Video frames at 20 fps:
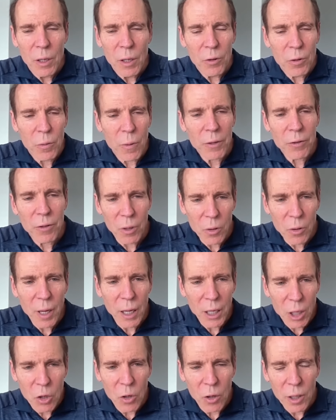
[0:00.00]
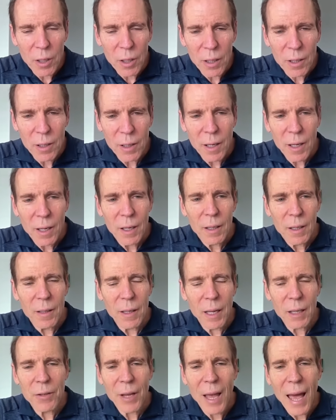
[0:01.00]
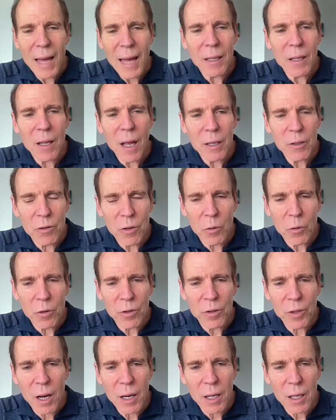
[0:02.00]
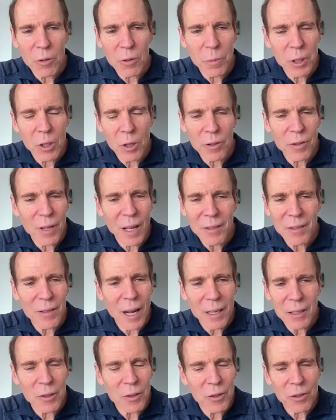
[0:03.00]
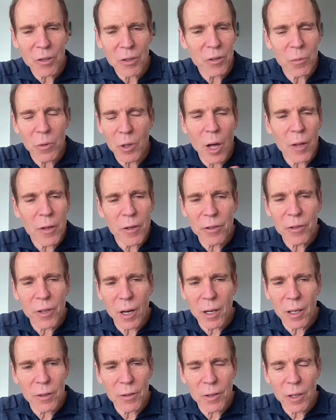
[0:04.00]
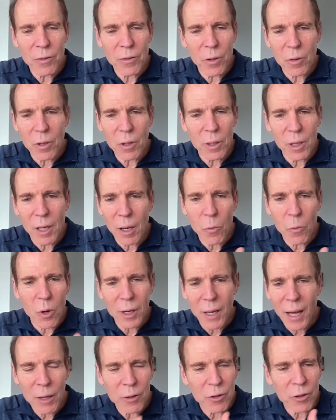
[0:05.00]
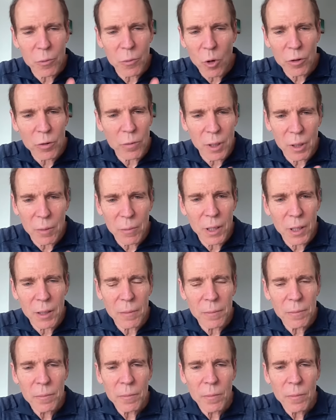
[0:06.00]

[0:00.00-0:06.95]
So I said, okay, good let's analyze those studies because that's not consistent with other studies that show that you get more calcium loss eating meat.